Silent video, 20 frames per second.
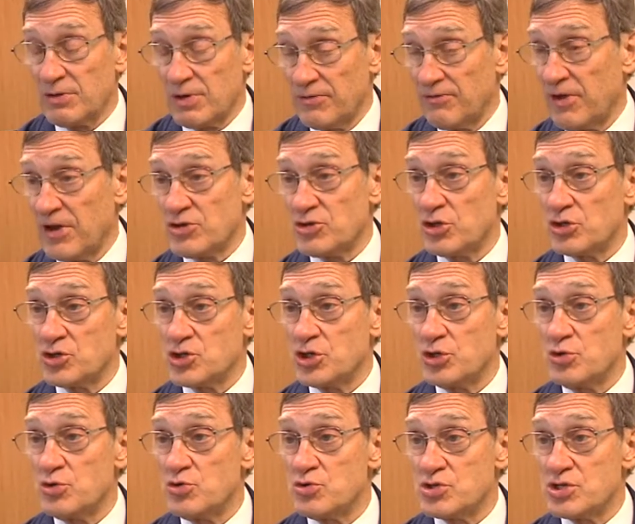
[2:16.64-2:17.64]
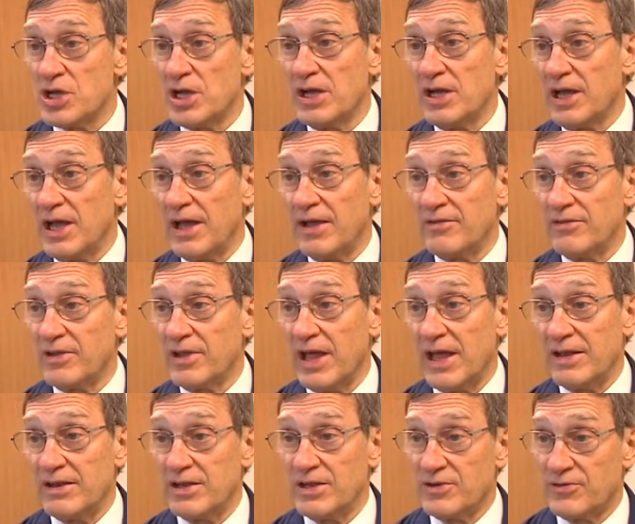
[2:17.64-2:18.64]
conventional shoes, and,
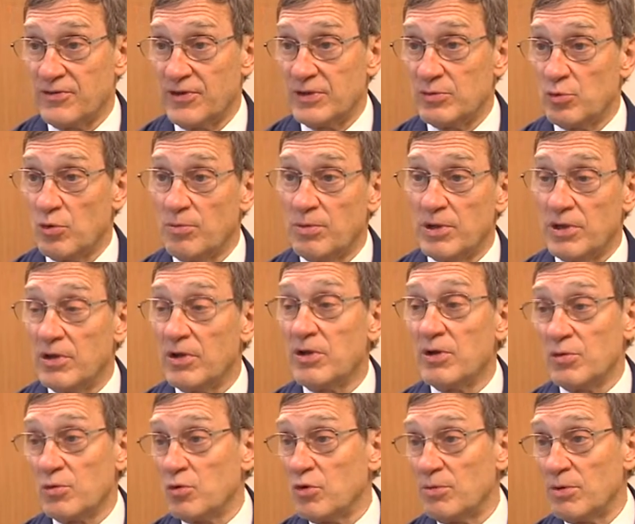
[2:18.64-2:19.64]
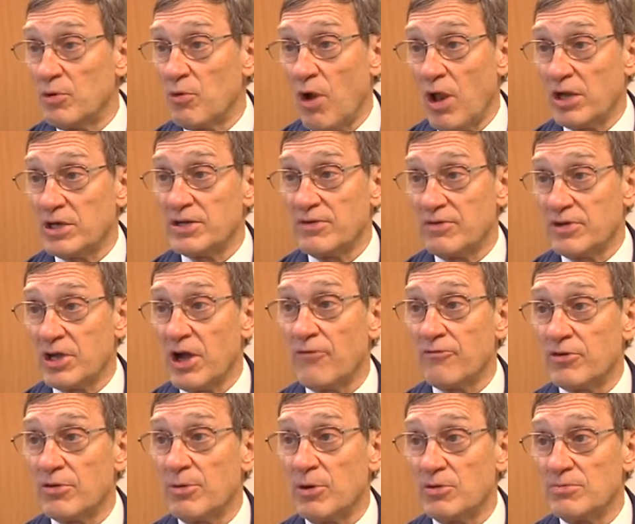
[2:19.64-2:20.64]
and his feet will be will be relatively
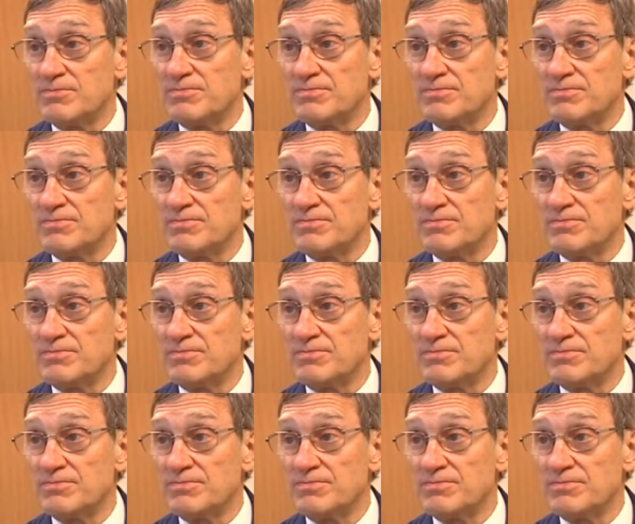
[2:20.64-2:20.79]
comfortable.